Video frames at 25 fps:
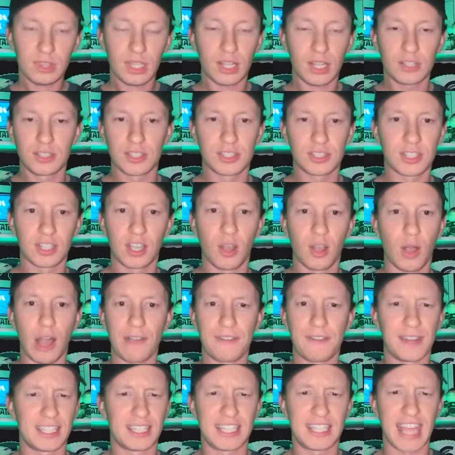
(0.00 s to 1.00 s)
just to go off
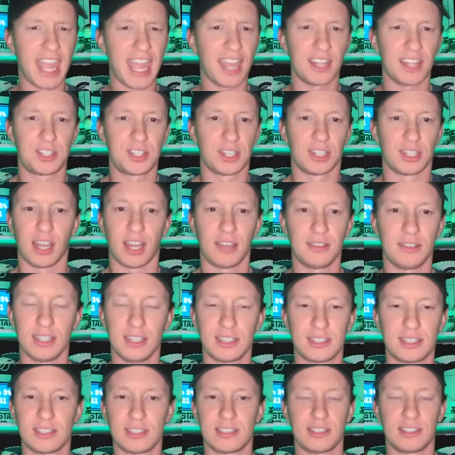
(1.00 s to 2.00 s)
on a tangent, I mean,
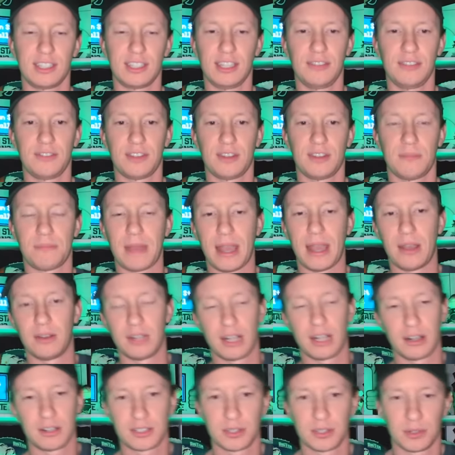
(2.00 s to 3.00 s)
this isn't even about
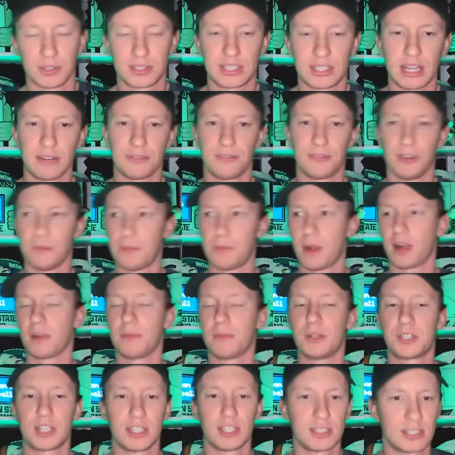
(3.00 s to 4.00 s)
Arizona State football or
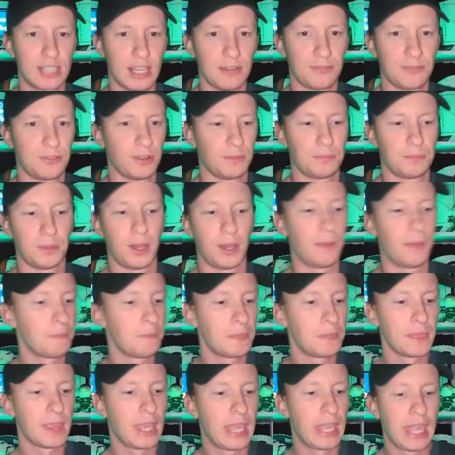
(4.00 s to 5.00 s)
Michigan State football.
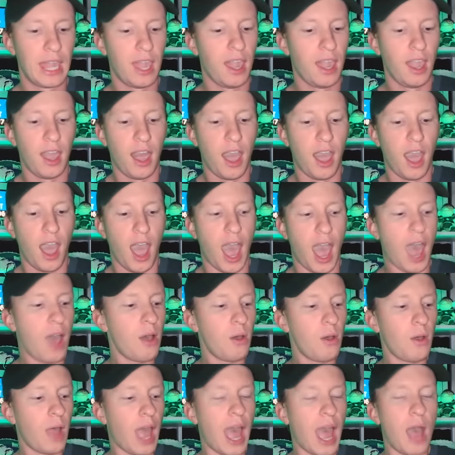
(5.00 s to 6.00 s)

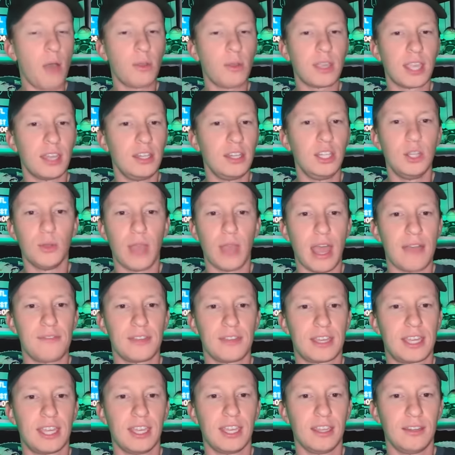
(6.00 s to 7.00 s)
How how can you have a
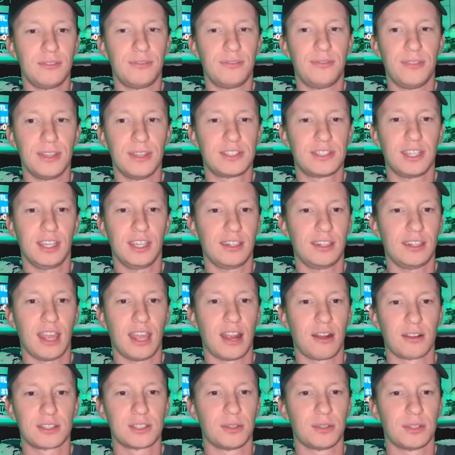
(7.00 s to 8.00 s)
kid visit
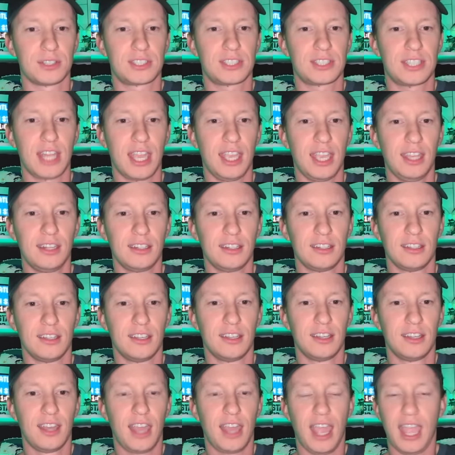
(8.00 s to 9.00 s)
Arizona State
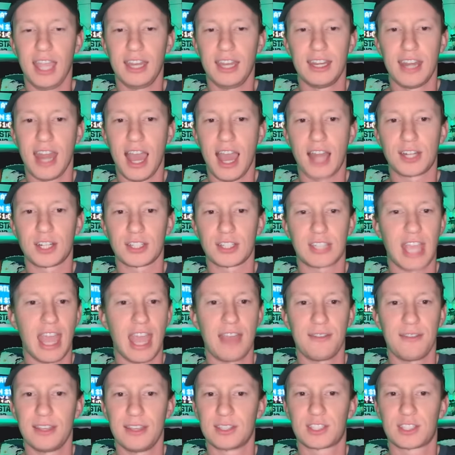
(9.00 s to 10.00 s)
and not just
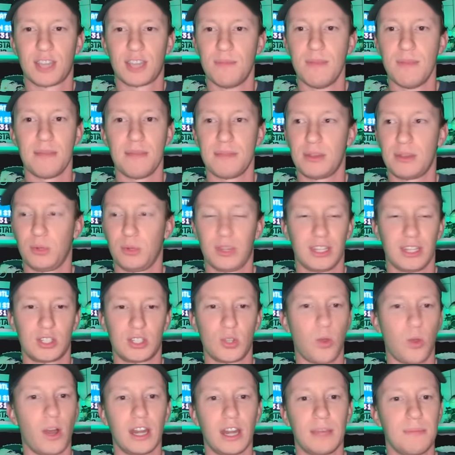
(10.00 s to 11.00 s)
have his commitment within
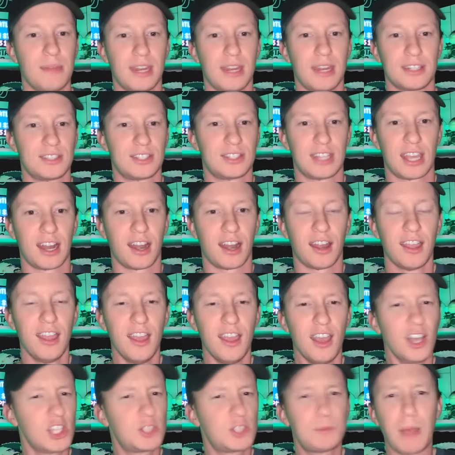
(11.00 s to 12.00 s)
20 minutes there,
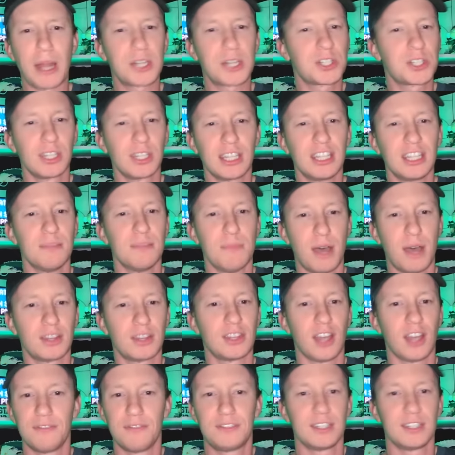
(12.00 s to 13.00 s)
especially in the month
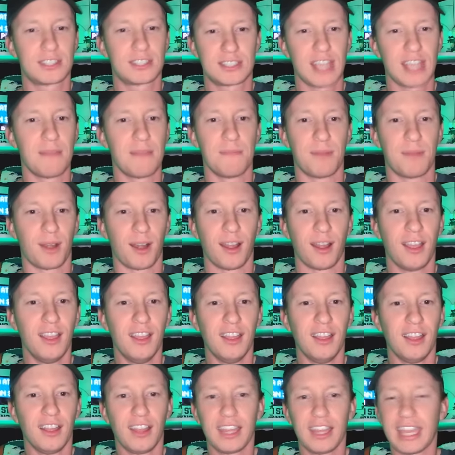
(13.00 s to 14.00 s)
of December?
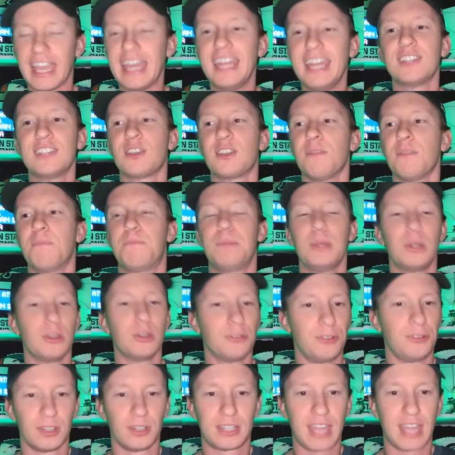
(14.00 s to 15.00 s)
Like it is a
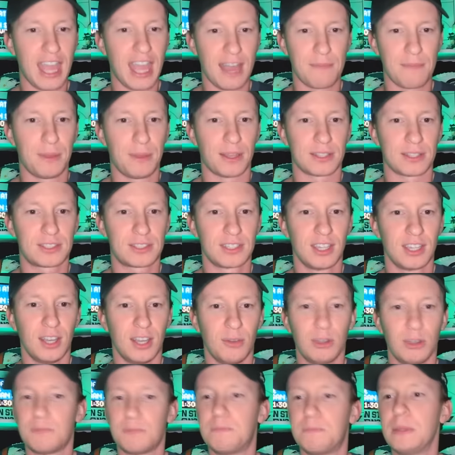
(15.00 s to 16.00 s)
beautiful campus
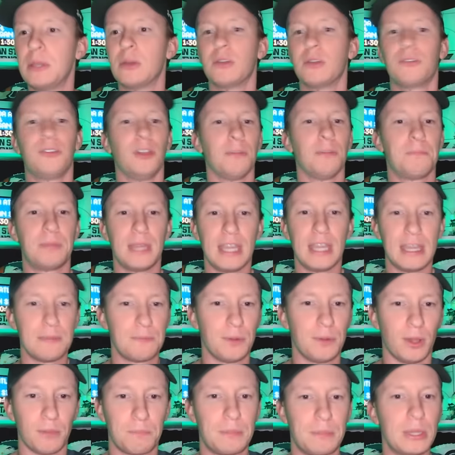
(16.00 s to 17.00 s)
with beautiful
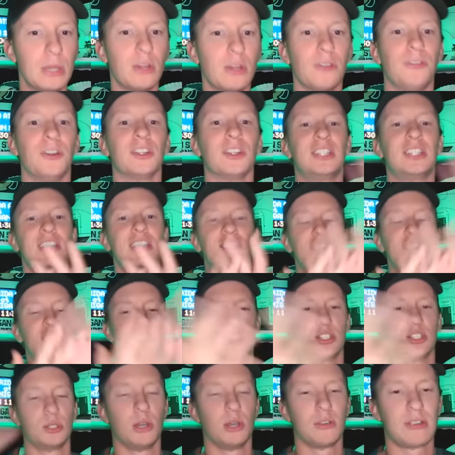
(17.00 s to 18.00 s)
people, beautiful things to
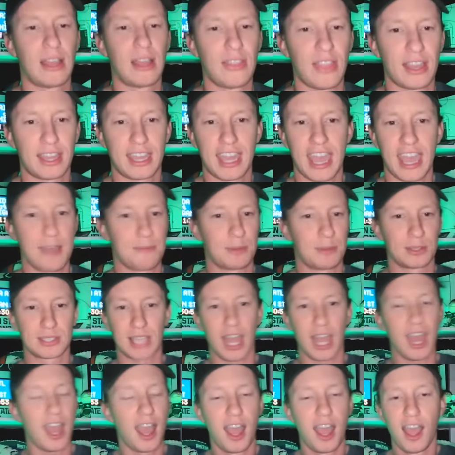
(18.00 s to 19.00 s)
do around that campus.
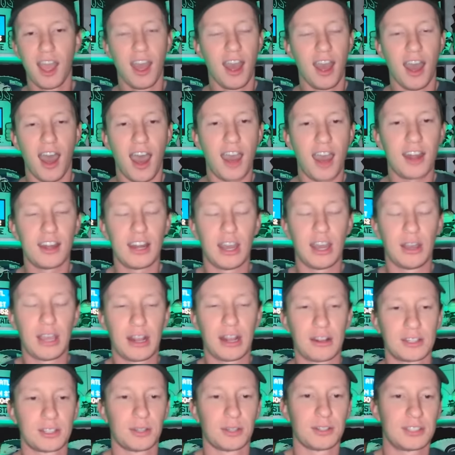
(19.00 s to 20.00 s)
I I don't know how
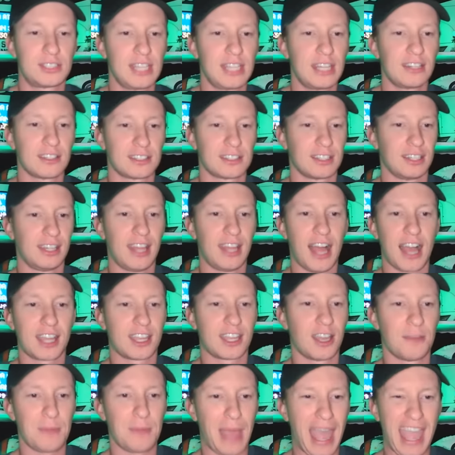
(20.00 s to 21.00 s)
Arizona State doesn't lock
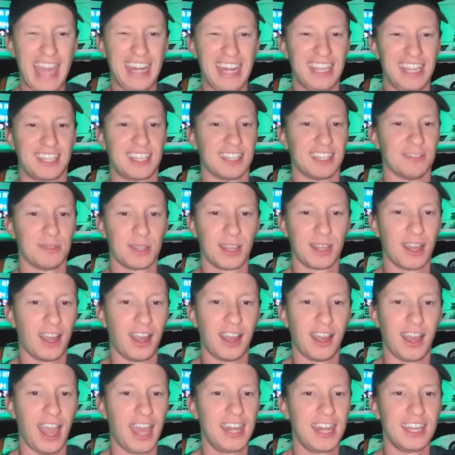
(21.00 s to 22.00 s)
up any
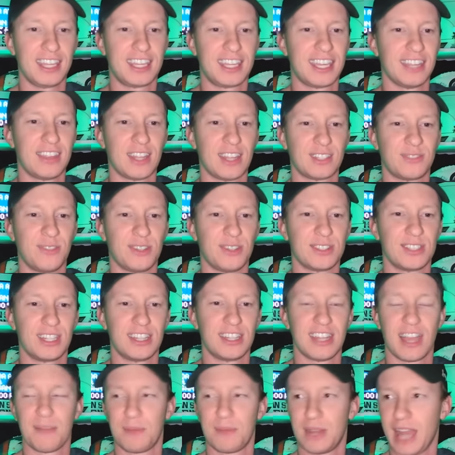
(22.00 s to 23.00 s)
uh, any kid that's visiting
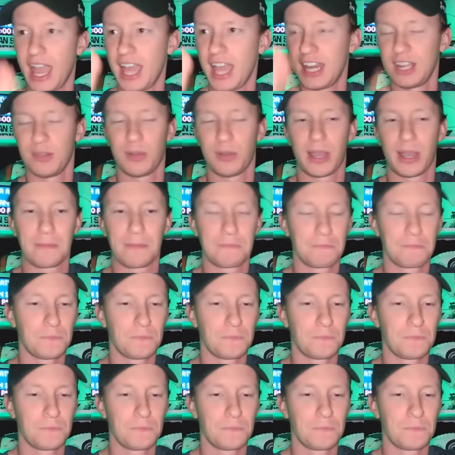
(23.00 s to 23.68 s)
them, but anyway.